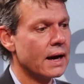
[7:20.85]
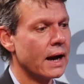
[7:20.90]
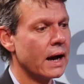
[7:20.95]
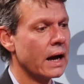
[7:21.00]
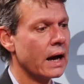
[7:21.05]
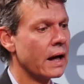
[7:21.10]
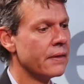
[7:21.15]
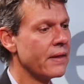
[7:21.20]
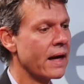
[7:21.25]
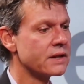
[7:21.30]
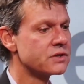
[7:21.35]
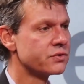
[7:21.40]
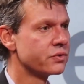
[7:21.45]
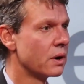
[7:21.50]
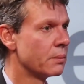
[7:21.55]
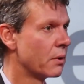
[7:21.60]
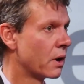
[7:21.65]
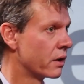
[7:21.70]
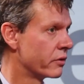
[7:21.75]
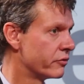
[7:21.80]
And that's
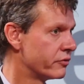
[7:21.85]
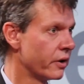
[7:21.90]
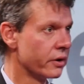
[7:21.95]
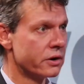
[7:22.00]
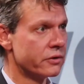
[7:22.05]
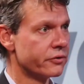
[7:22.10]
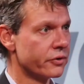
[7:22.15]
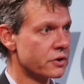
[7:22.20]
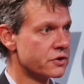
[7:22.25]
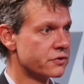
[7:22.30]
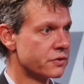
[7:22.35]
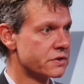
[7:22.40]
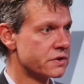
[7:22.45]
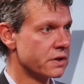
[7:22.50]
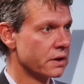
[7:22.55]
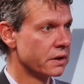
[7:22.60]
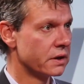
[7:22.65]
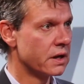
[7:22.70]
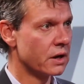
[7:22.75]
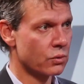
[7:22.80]
from our very first
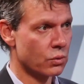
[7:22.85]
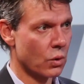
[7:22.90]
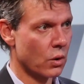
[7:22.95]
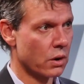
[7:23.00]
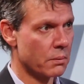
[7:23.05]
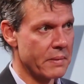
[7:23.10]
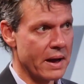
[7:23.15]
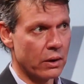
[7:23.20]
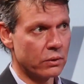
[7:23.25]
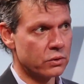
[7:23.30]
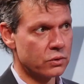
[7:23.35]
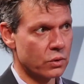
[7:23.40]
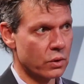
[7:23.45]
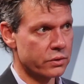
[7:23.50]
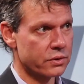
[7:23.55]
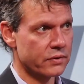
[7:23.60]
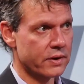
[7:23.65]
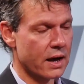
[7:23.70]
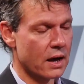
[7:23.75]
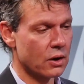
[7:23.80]
facility, Aurora Mountain,
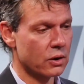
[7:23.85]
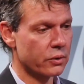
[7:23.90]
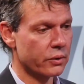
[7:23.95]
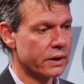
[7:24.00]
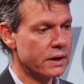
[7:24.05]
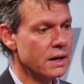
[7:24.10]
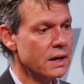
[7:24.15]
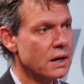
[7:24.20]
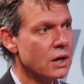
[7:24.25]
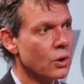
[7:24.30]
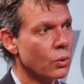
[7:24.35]
north of Calgary,